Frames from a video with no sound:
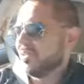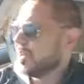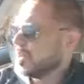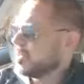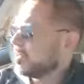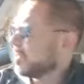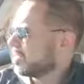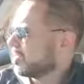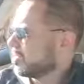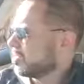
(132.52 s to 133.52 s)
Don't do
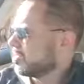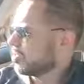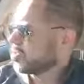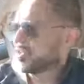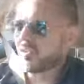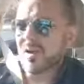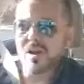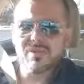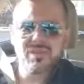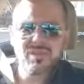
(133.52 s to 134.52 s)
it just to show
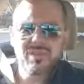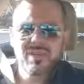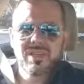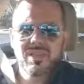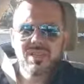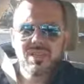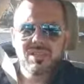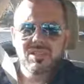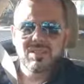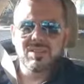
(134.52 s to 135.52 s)
off.
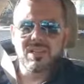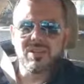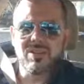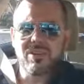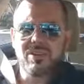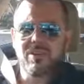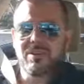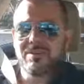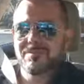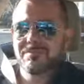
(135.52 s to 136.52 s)

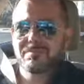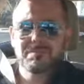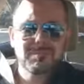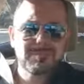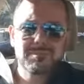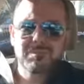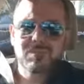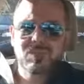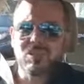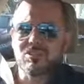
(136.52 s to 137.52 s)
Just
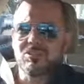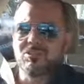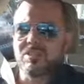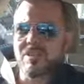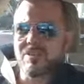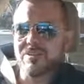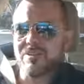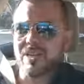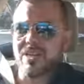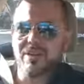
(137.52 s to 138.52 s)
to tell your
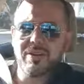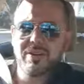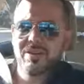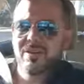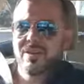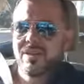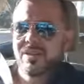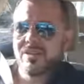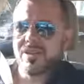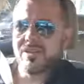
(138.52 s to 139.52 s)
seller
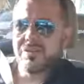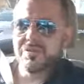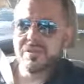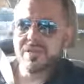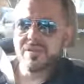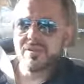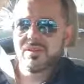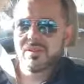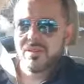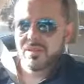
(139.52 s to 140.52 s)
that you're doing it.
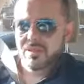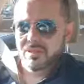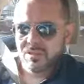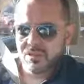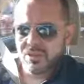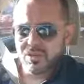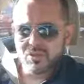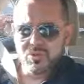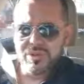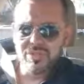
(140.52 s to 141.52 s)
Don't
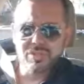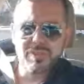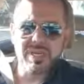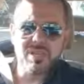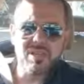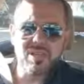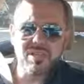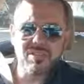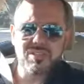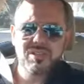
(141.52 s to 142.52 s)
do it just
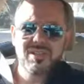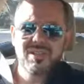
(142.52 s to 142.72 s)
because.